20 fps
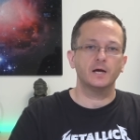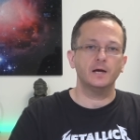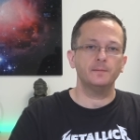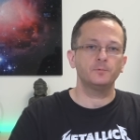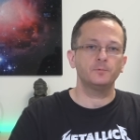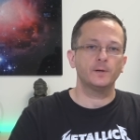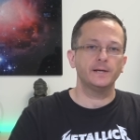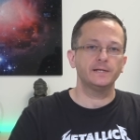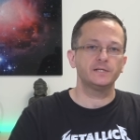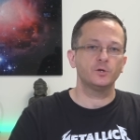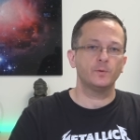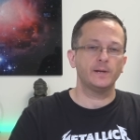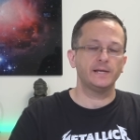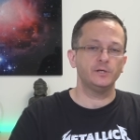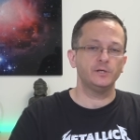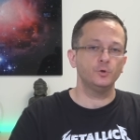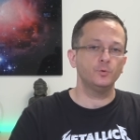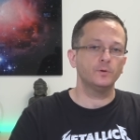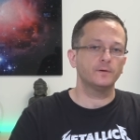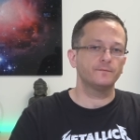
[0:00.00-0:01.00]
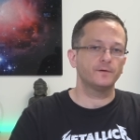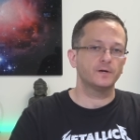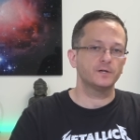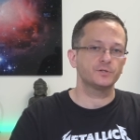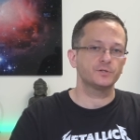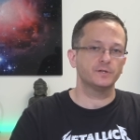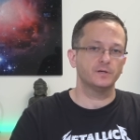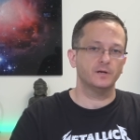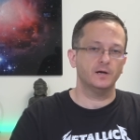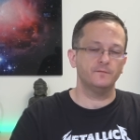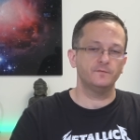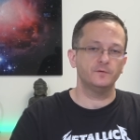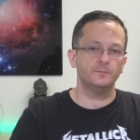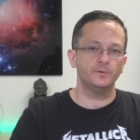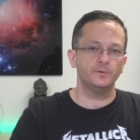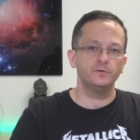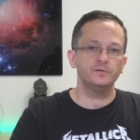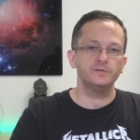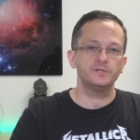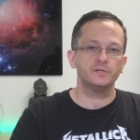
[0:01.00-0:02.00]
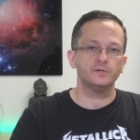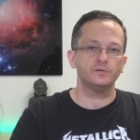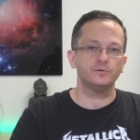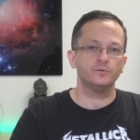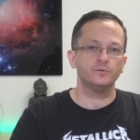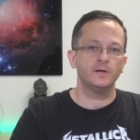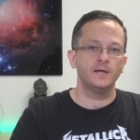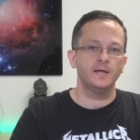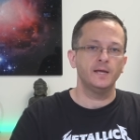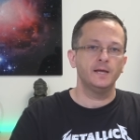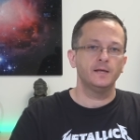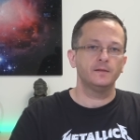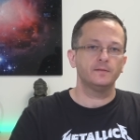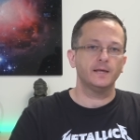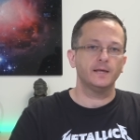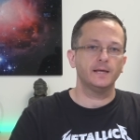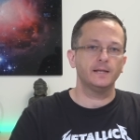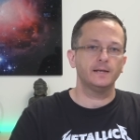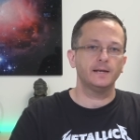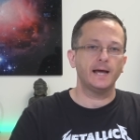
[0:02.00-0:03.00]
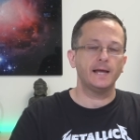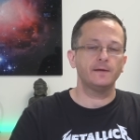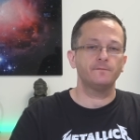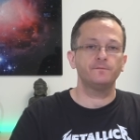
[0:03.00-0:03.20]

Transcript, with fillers: upgrade to a newer version of Ubuntu, then I